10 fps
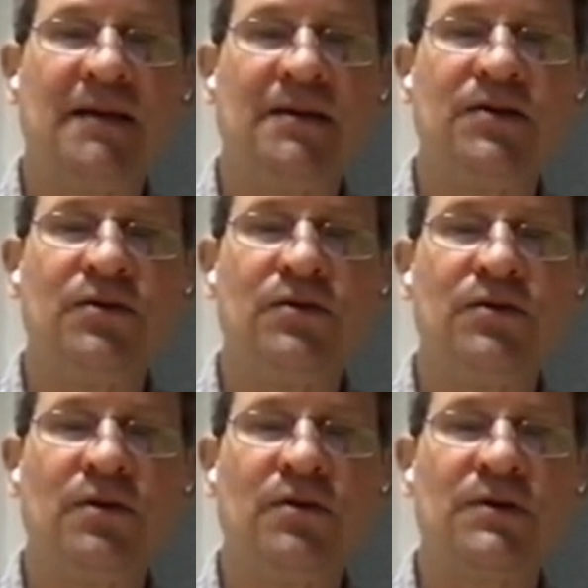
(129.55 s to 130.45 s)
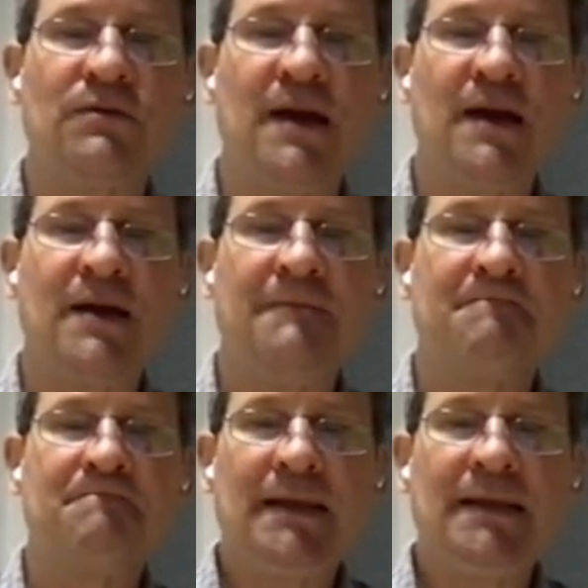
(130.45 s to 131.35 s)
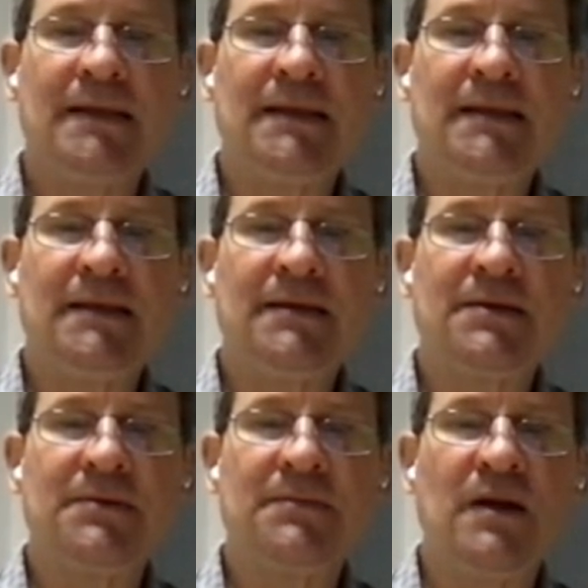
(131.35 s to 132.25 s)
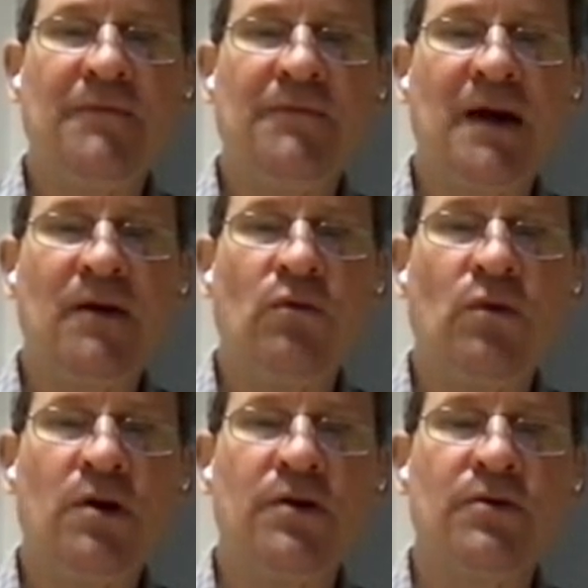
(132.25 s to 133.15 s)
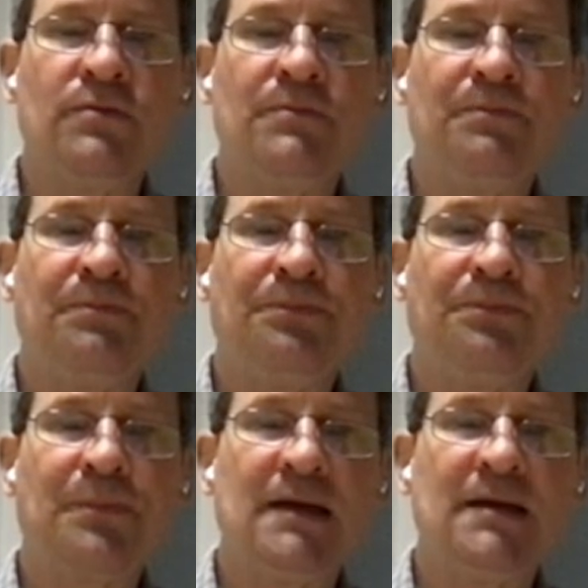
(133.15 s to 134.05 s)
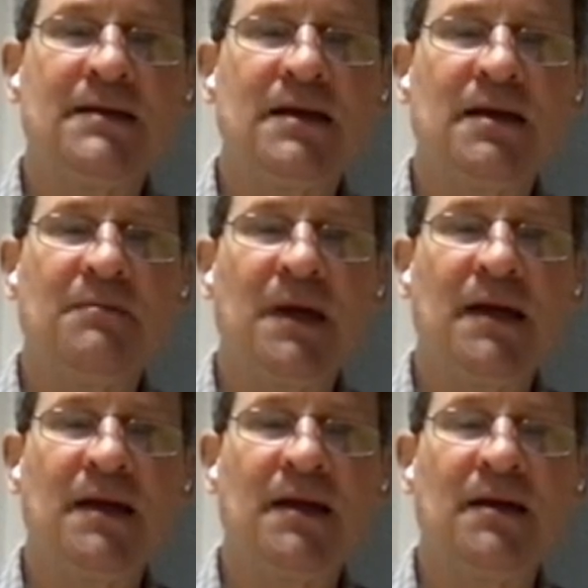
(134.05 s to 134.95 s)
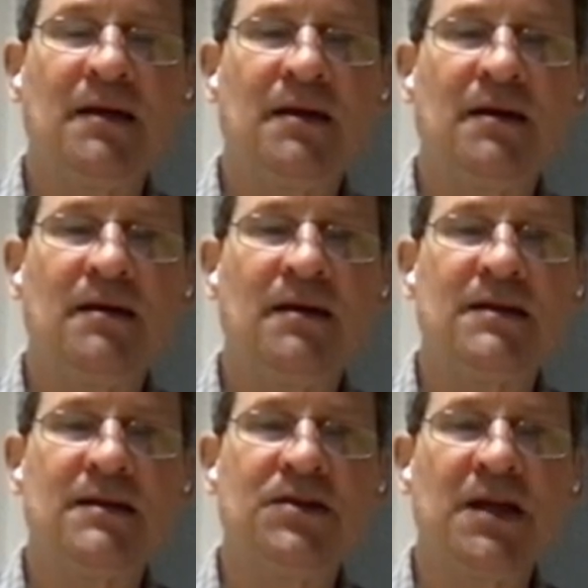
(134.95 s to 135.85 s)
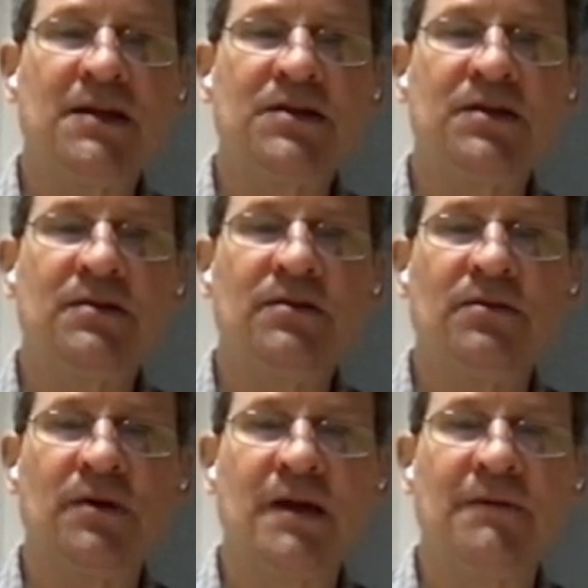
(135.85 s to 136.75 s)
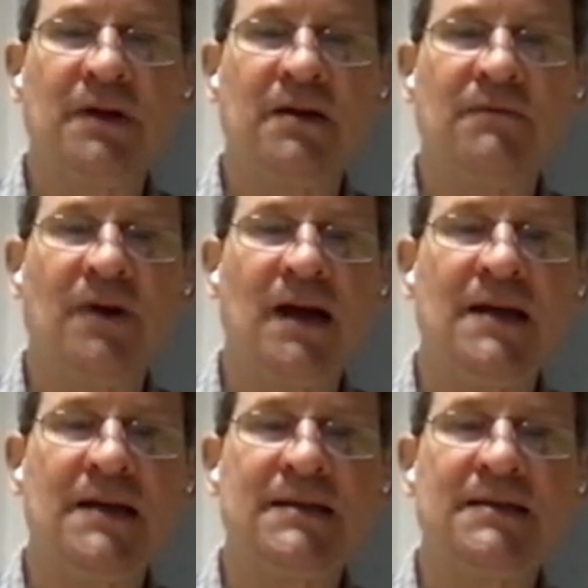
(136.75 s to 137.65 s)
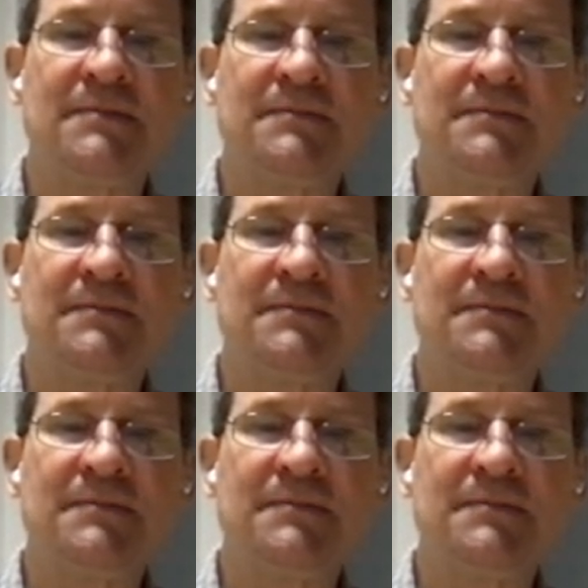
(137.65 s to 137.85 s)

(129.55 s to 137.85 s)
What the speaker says: The to goes away, and if I were you is making a suggestion or giving advice.